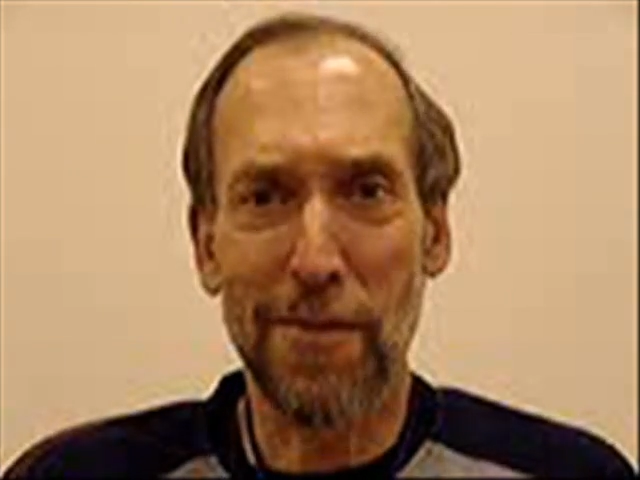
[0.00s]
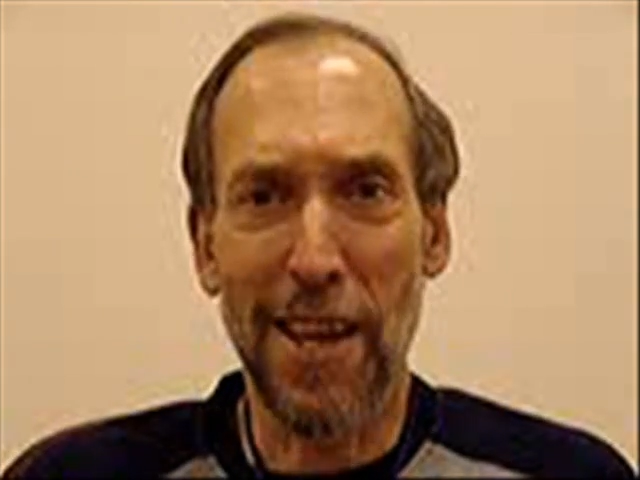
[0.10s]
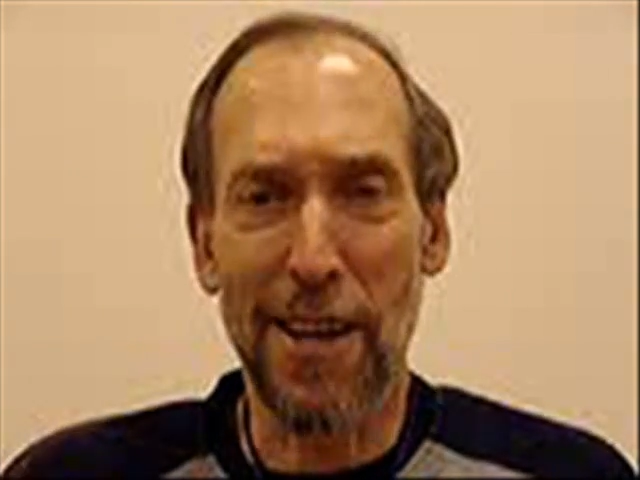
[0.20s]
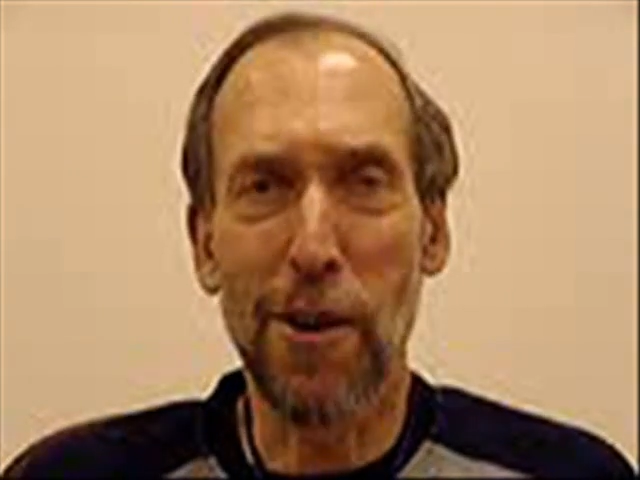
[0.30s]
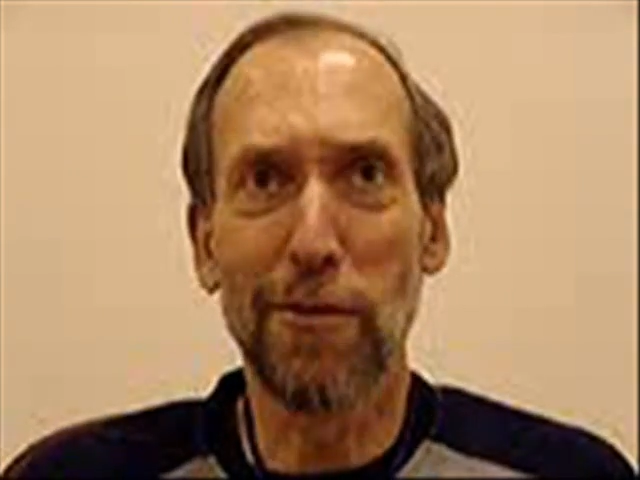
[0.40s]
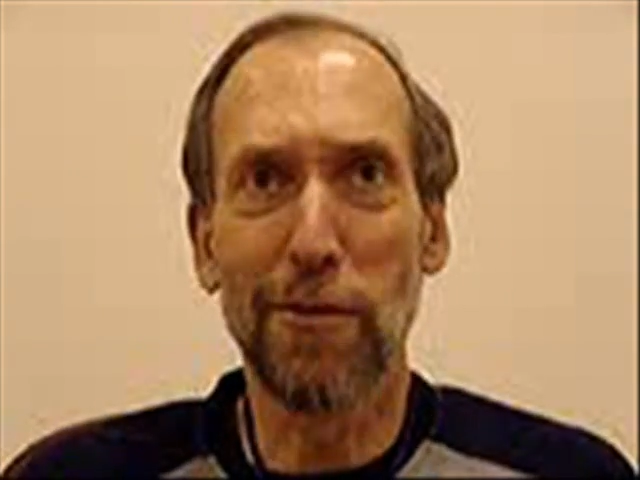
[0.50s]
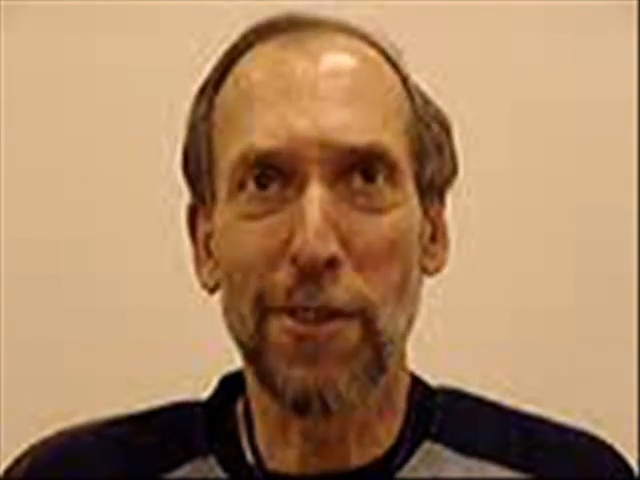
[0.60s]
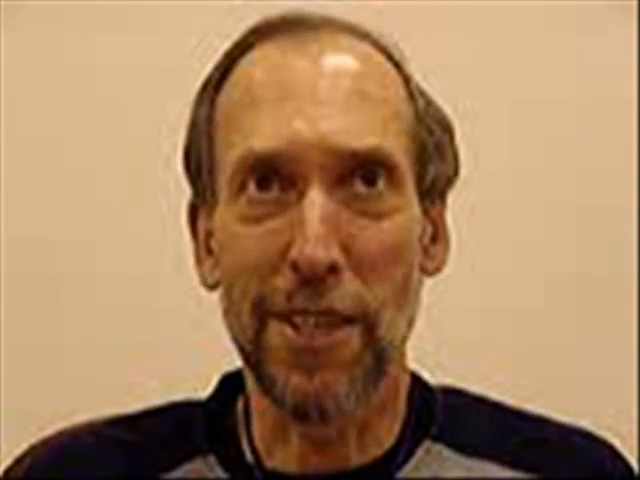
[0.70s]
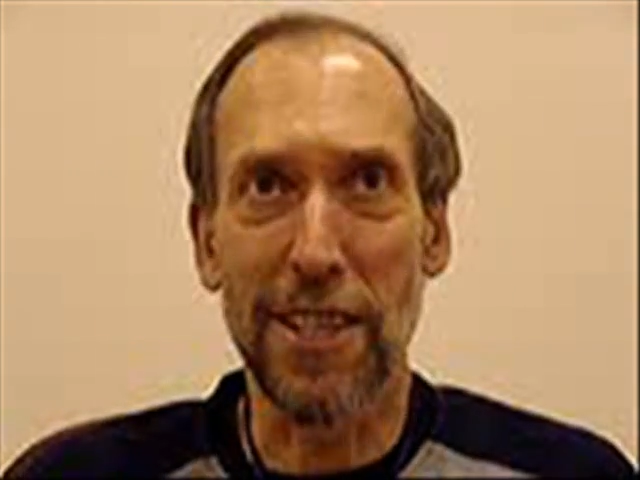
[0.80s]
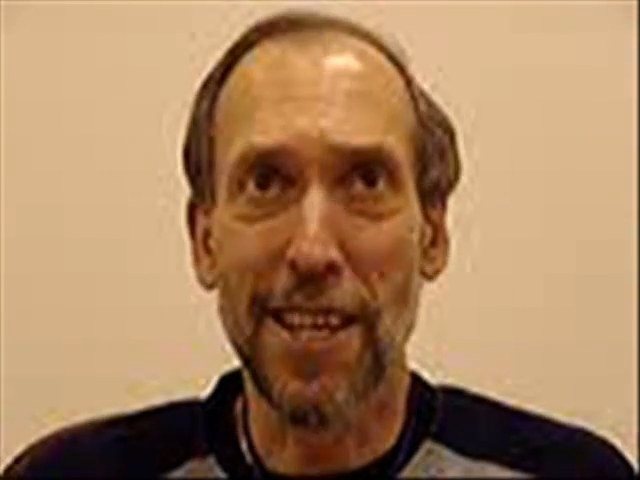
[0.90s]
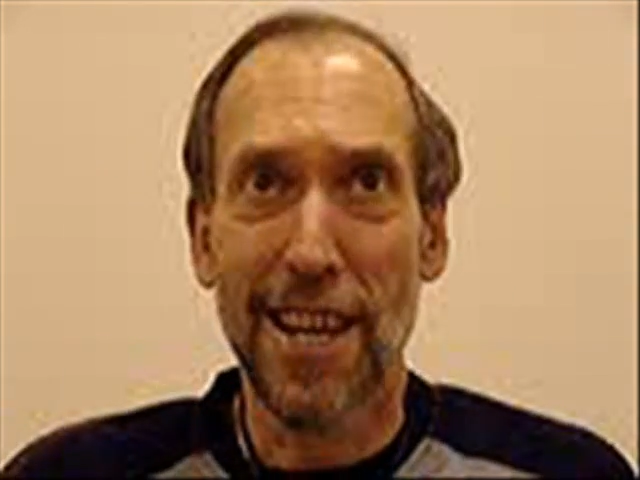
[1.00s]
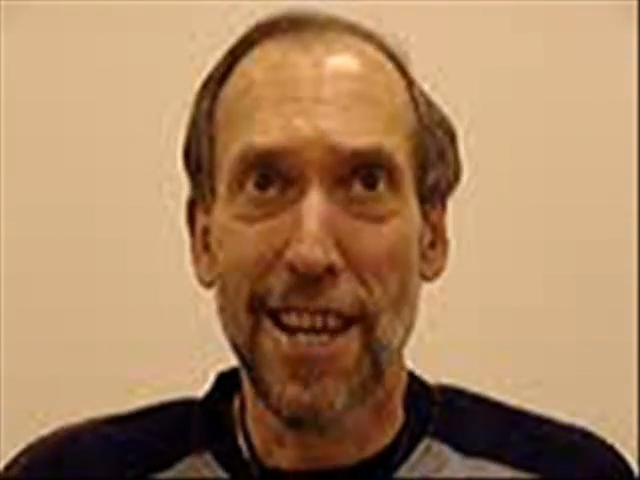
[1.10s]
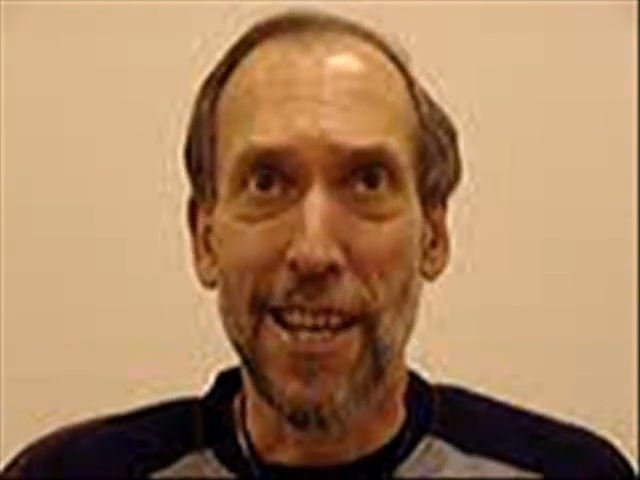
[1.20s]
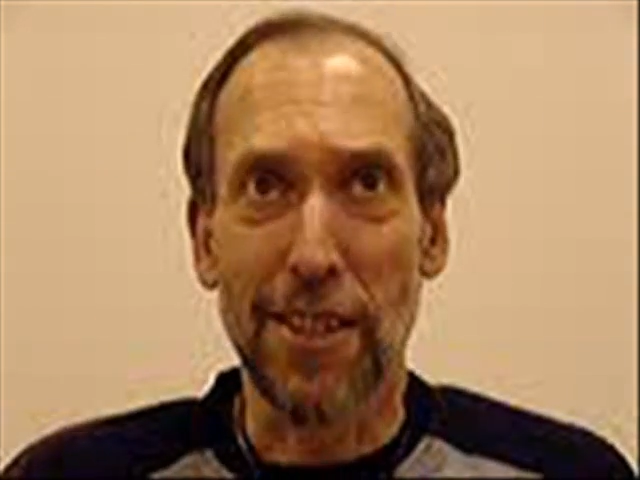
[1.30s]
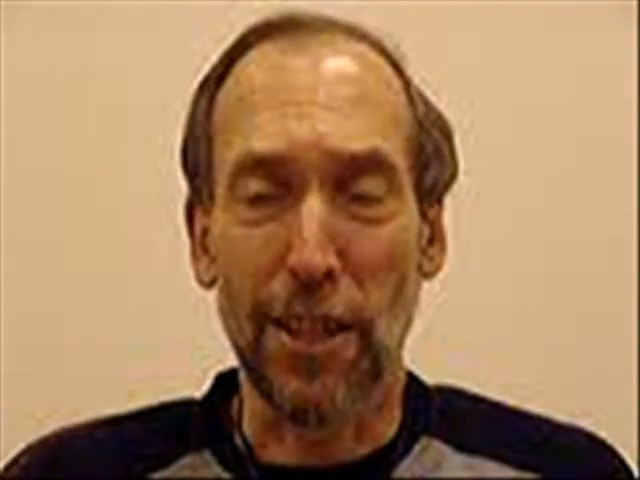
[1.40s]
And hopefully
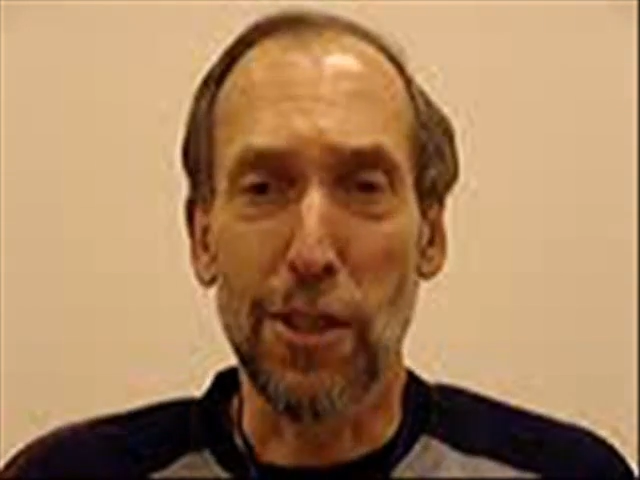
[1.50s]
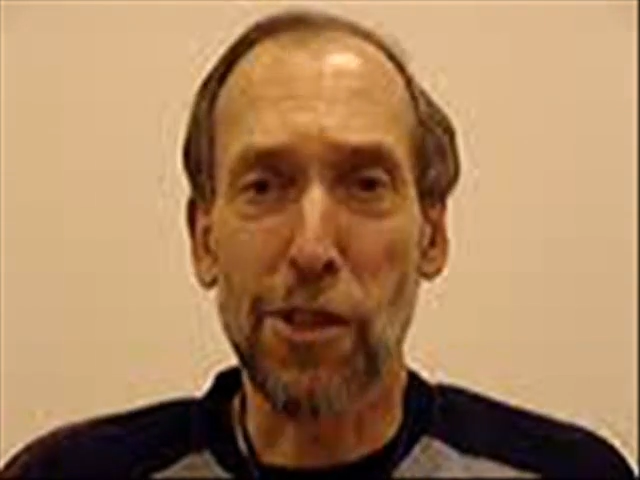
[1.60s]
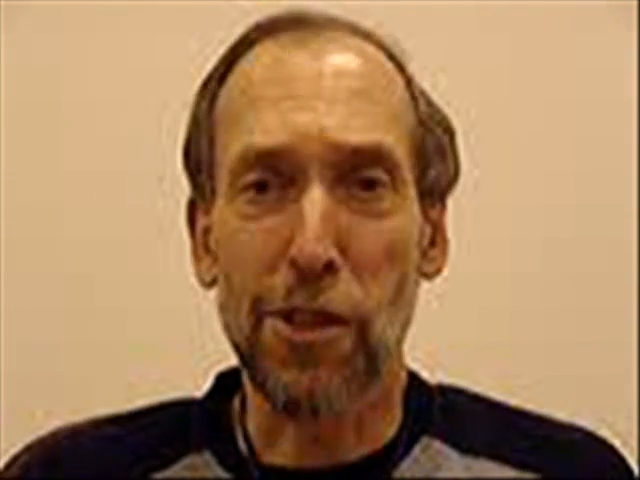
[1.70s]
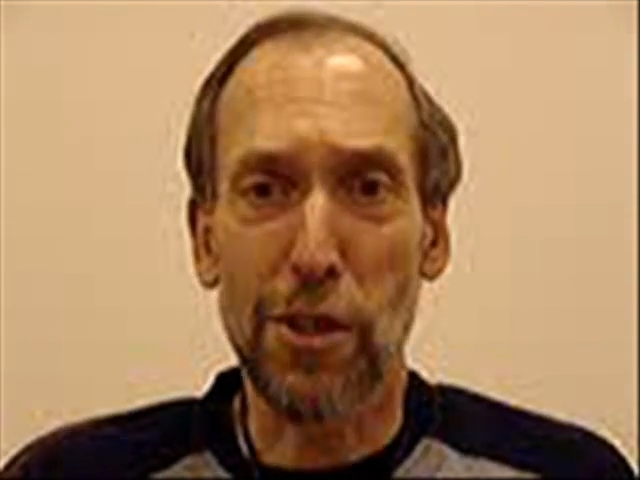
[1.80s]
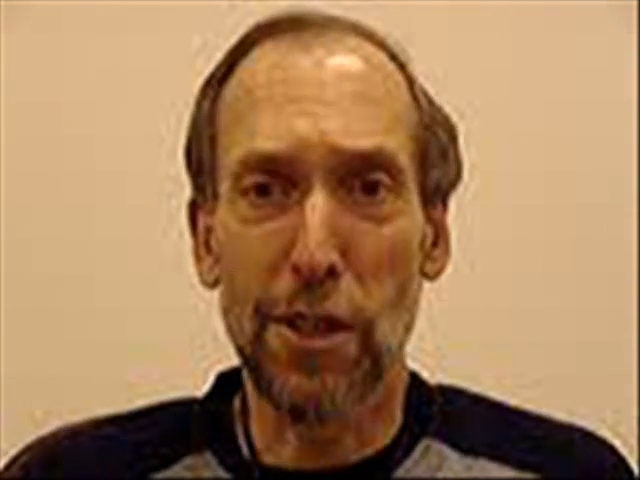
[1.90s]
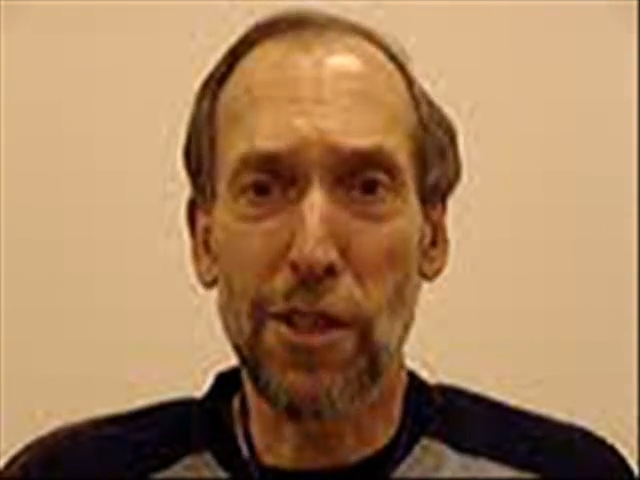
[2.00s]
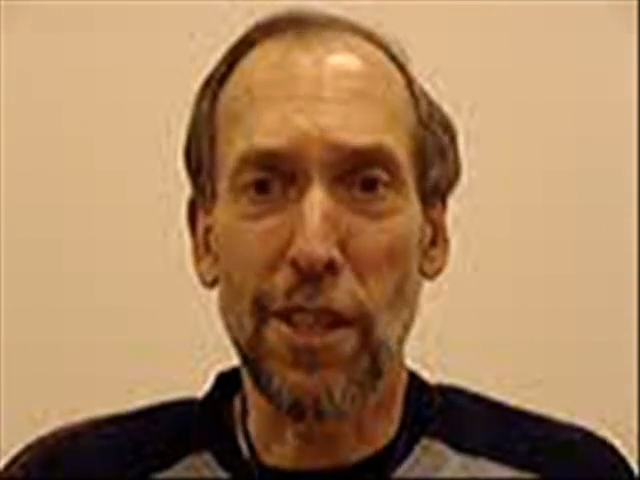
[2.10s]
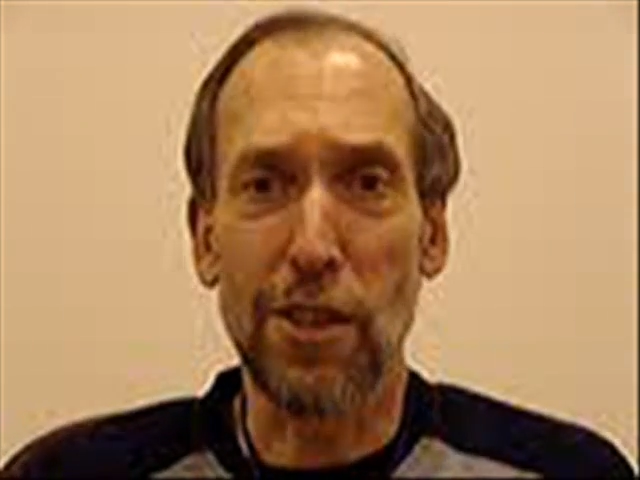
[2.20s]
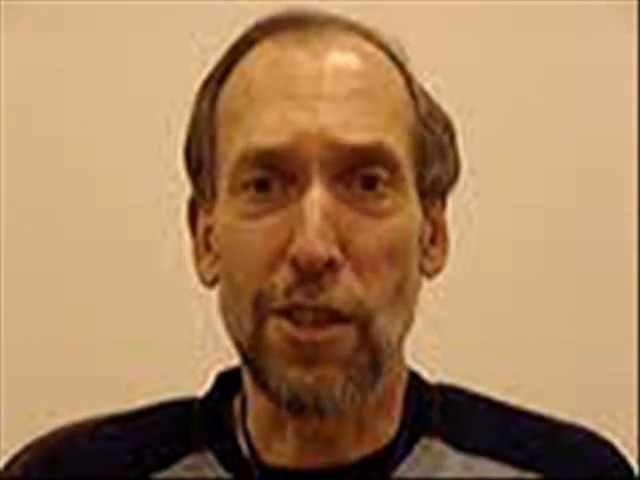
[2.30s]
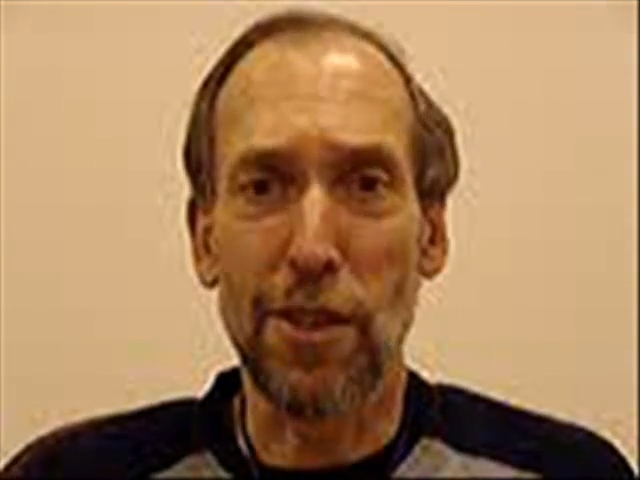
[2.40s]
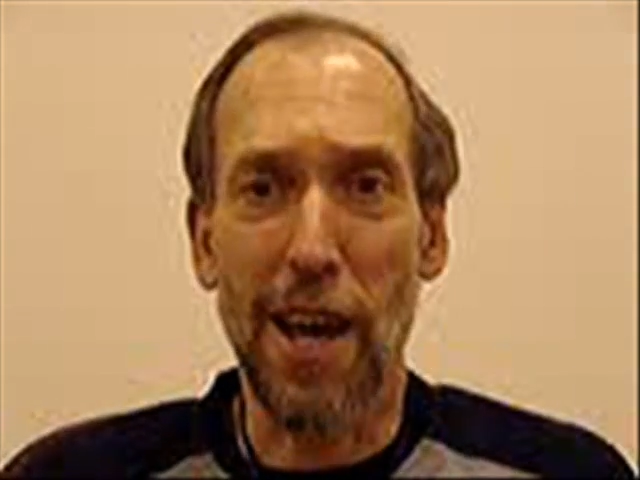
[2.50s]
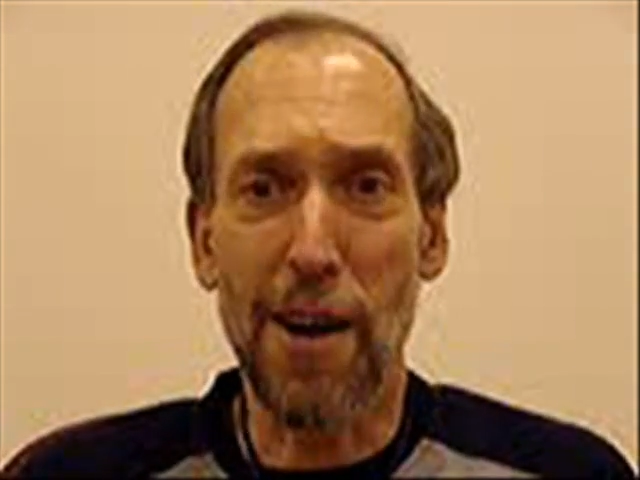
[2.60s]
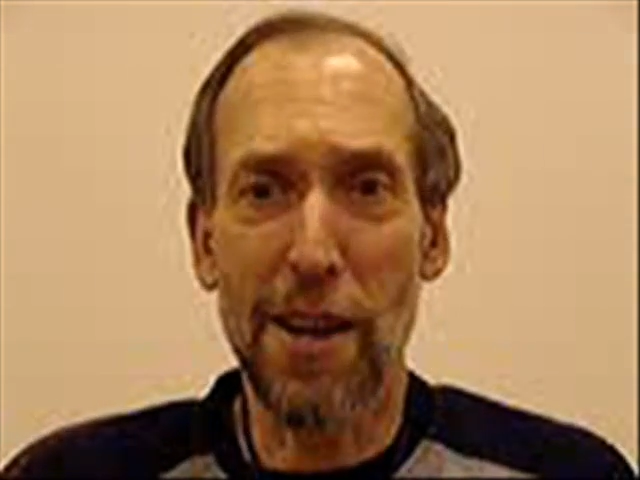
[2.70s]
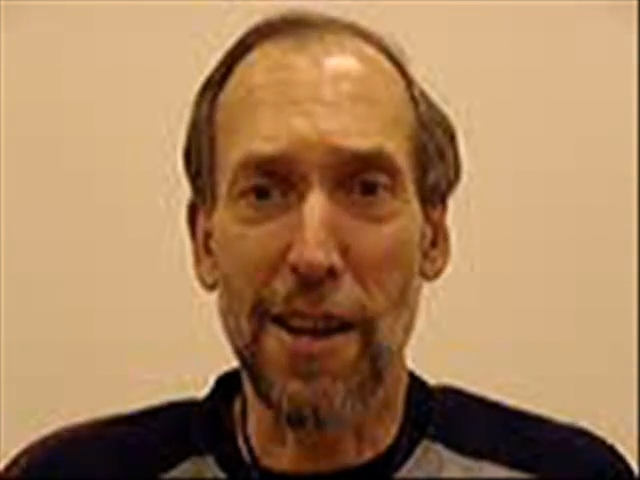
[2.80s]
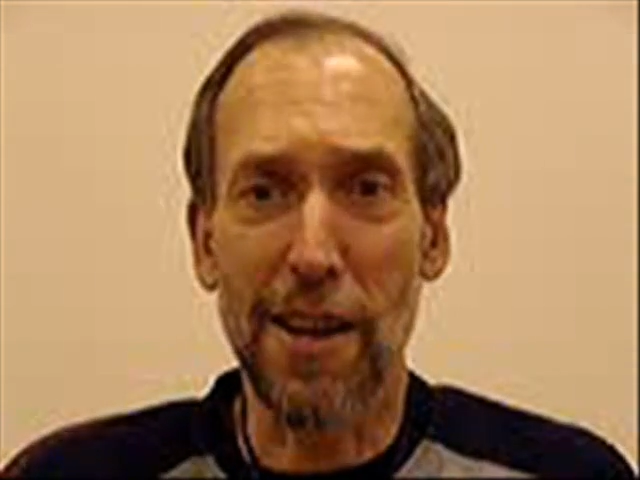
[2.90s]
the concerns that you now
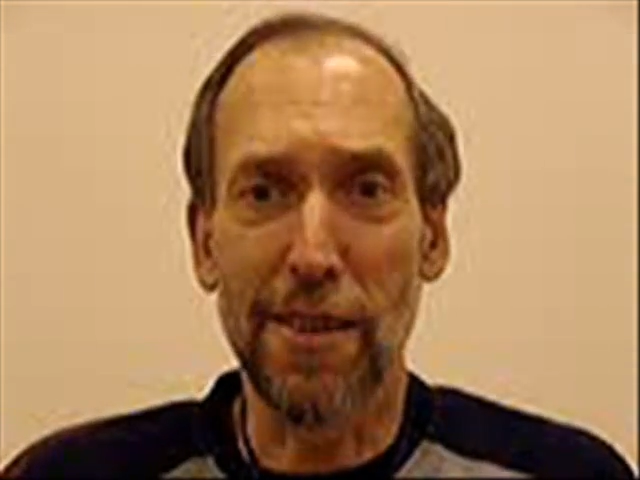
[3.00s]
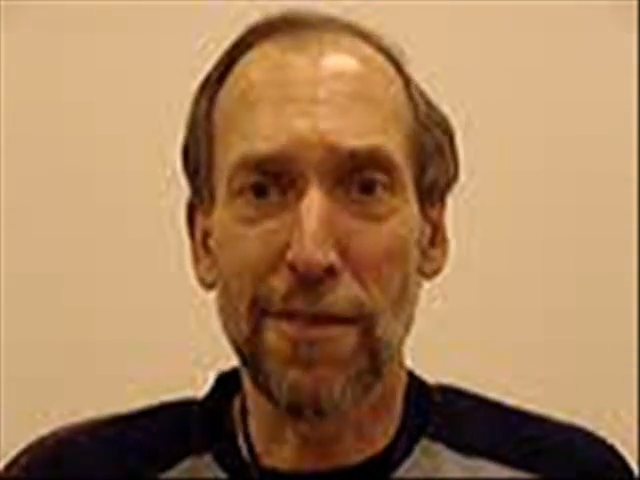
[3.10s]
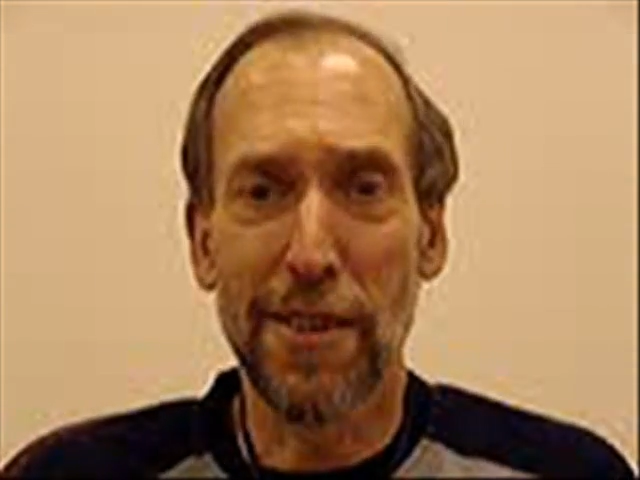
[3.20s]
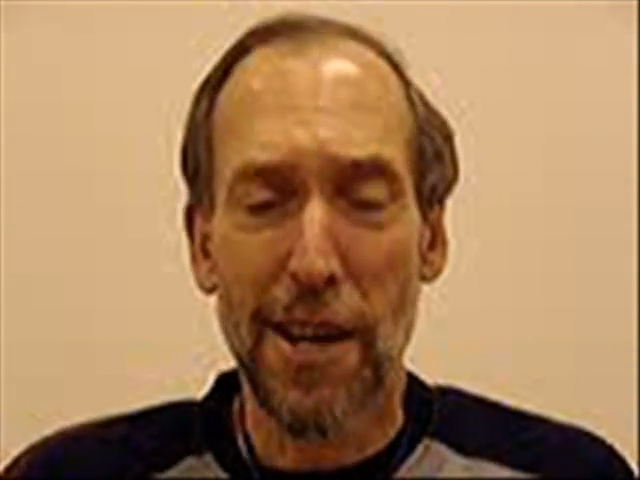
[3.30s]
have